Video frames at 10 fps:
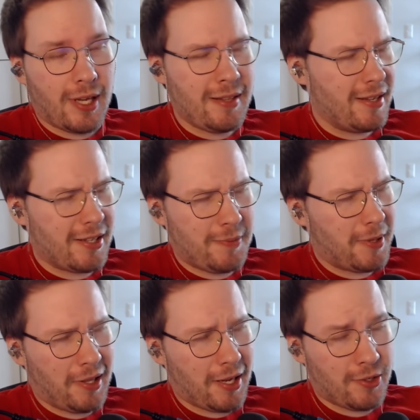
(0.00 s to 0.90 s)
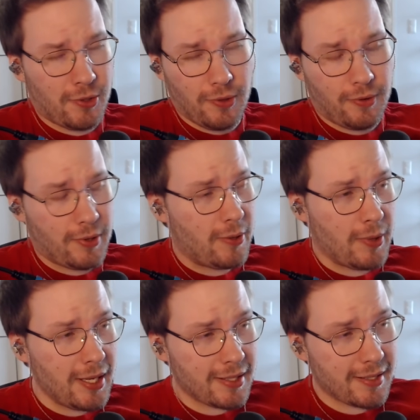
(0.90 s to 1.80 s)
I think it's been like 2-3
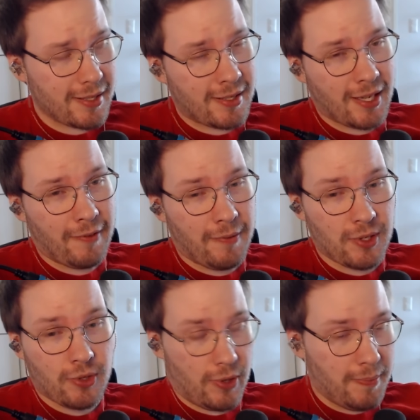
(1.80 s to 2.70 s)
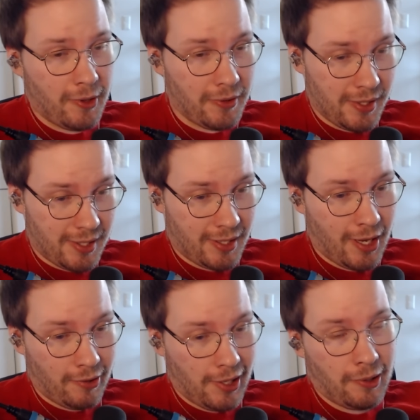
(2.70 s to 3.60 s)
weeks since I've even streamed on this
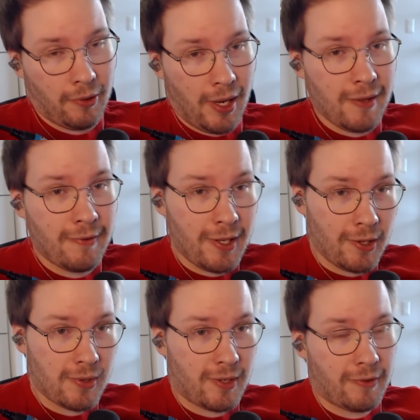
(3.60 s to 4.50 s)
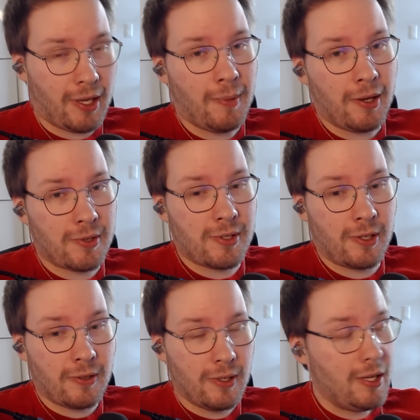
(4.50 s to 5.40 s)
account, let alone any videos have come out,
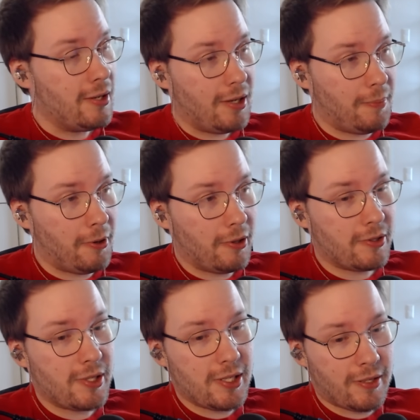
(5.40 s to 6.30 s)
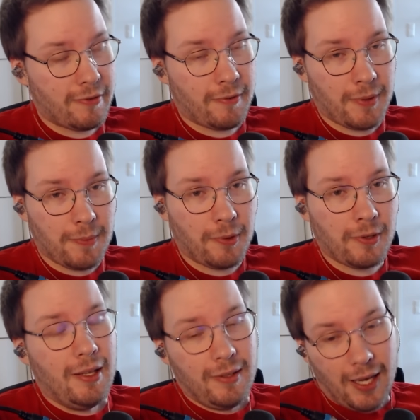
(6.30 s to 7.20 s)
so apologies for
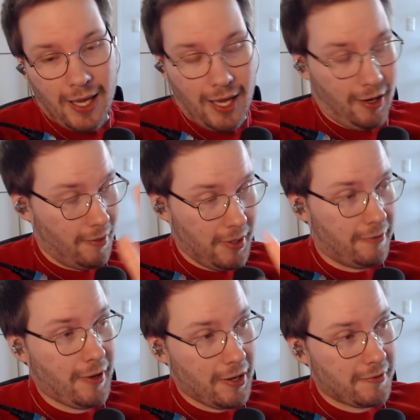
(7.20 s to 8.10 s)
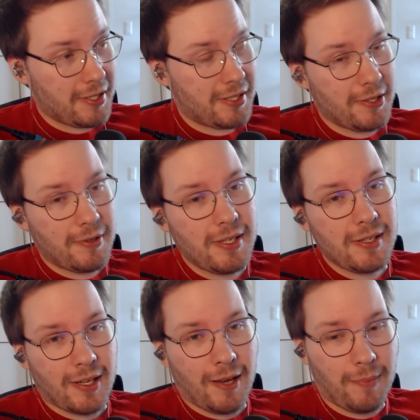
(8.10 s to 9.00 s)
people that are a big fan of this
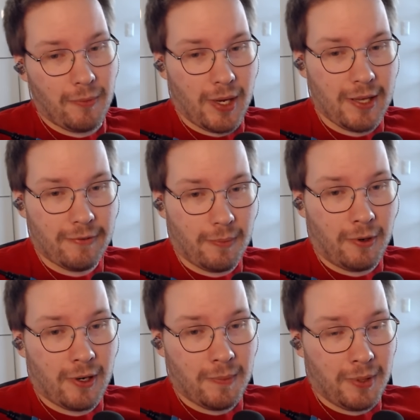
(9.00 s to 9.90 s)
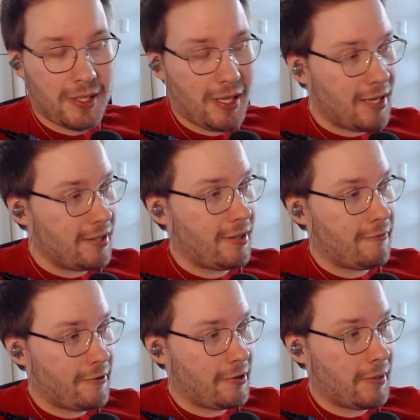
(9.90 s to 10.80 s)
series and have been waiting for more, but hey, I'm
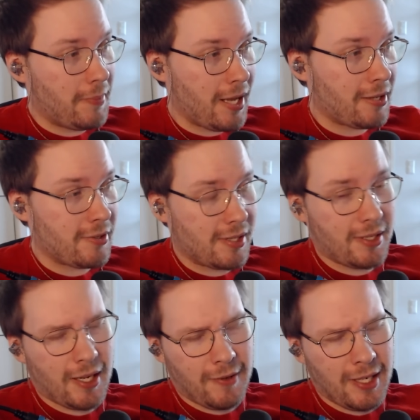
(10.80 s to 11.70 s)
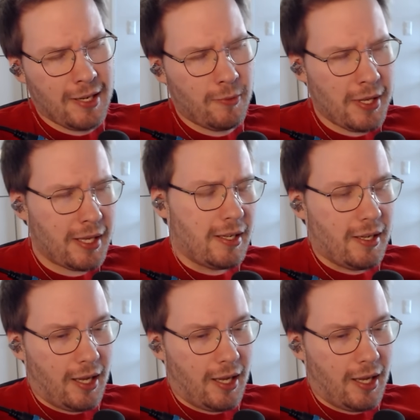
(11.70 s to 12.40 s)
finally back because it's kind of a dead week.